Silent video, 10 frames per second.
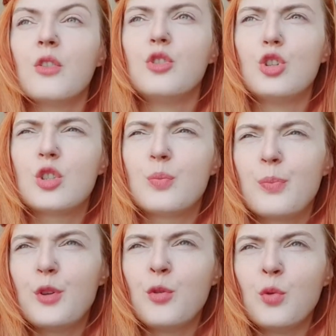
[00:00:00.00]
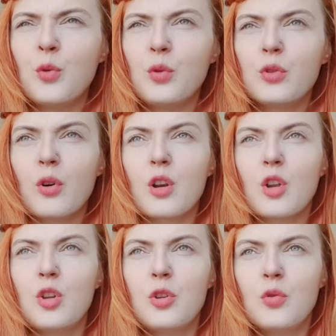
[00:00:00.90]
dispute or a
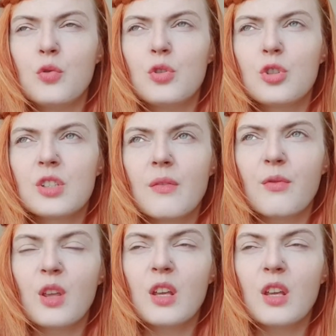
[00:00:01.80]
huge something.